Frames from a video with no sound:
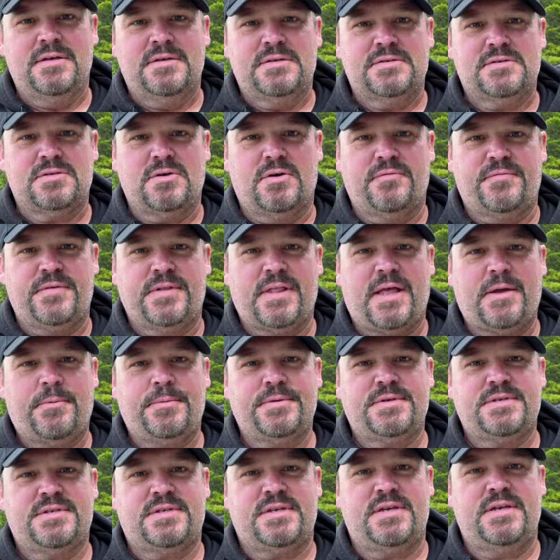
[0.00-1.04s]
So if you like
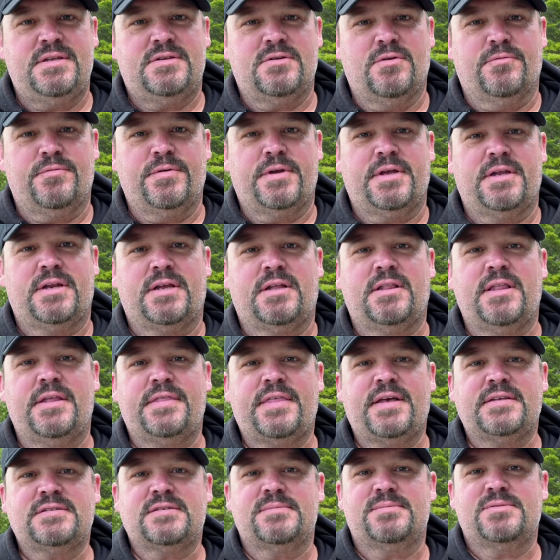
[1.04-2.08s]
what you see, don't forget to click
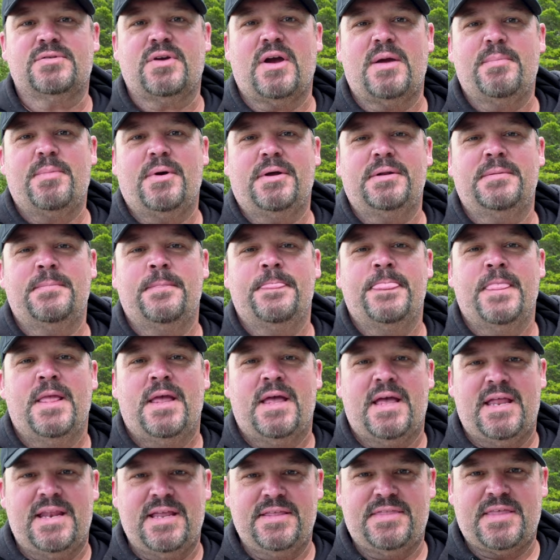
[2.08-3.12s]
that subscribe button
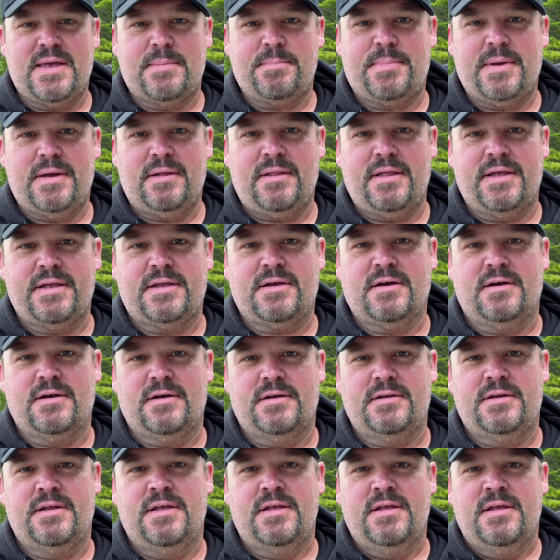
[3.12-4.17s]
and hit that bell
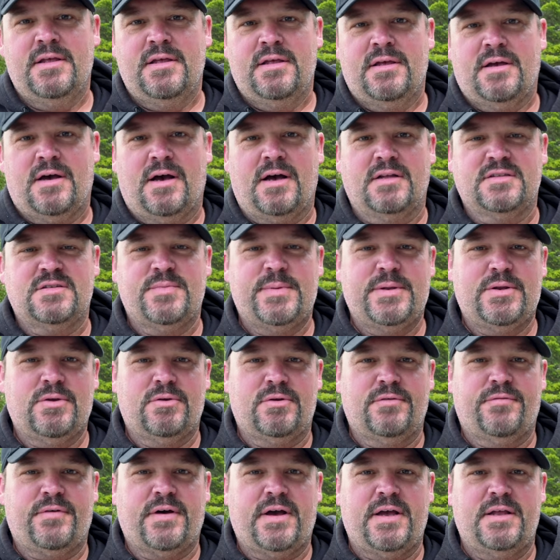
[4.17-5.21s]
icon uh, to be
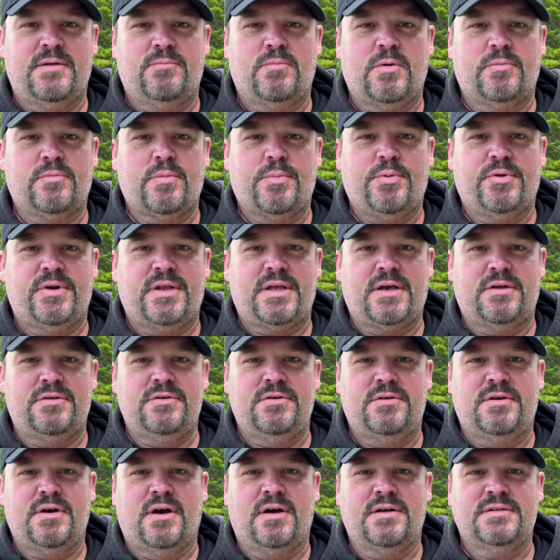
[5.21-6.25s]
notified when we're putting out
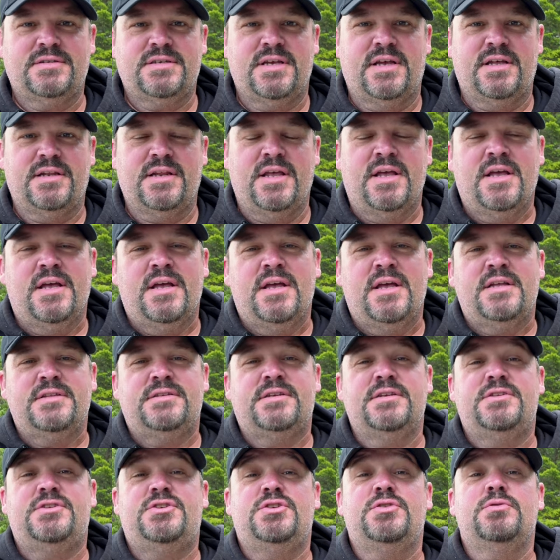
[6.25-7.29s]
new content.
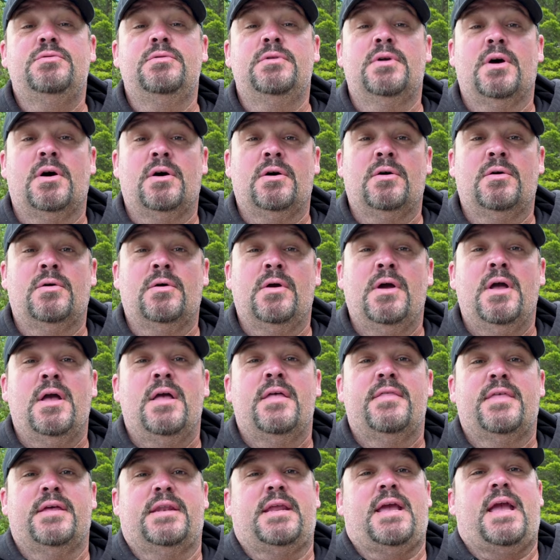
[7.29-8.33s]
Did you know
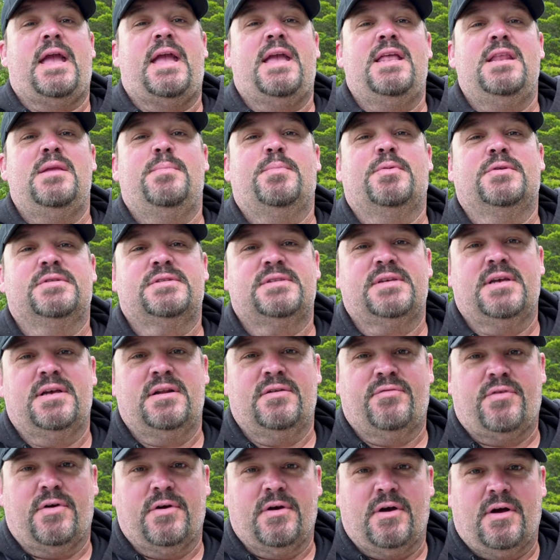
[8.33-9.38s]
that 80%
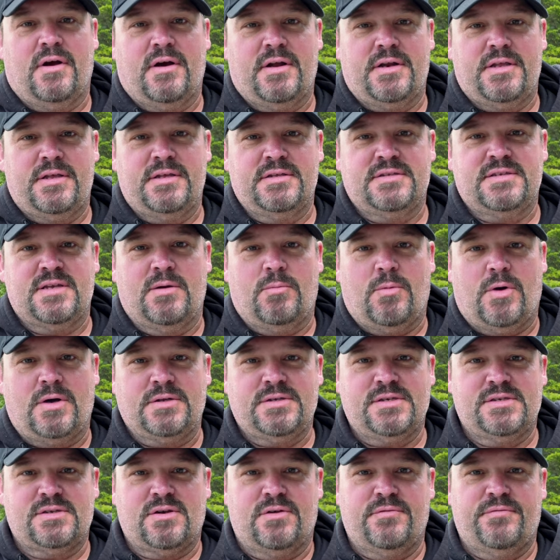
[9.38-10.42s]
of our audience that
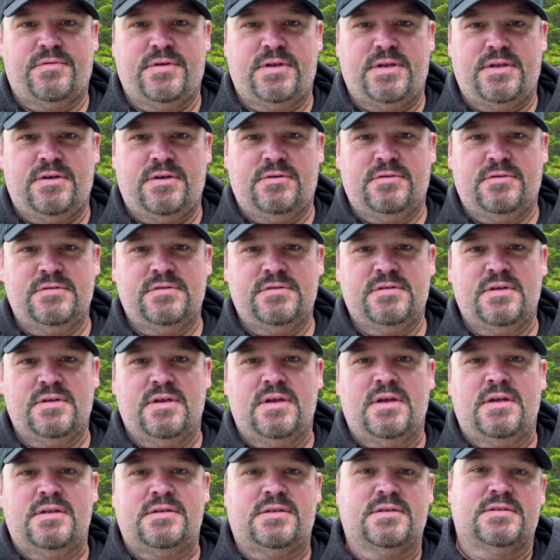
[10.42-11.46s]
watches our videos
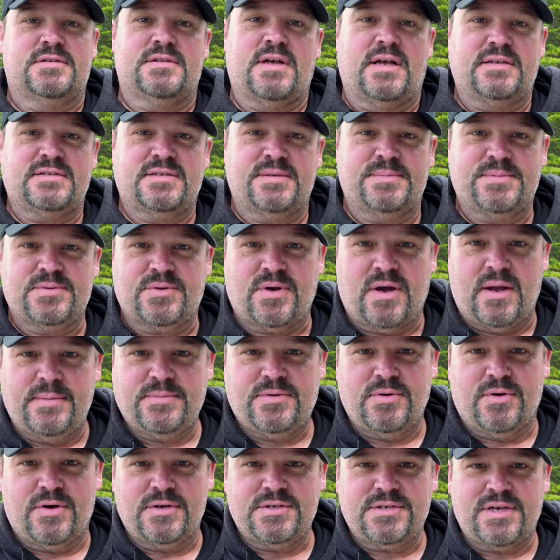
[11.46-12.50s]
does not subscribe
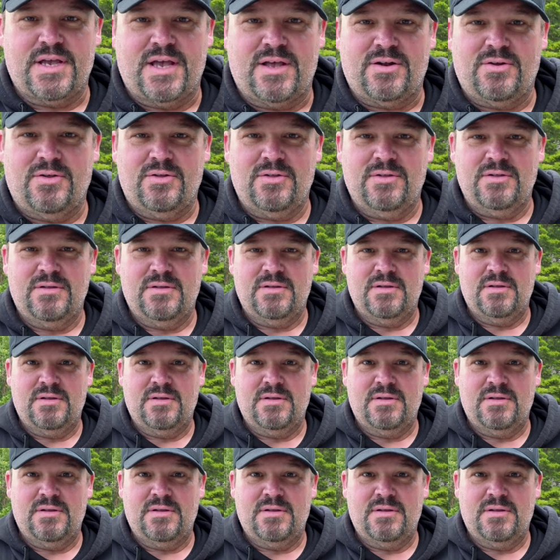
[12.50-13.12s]
to our channel?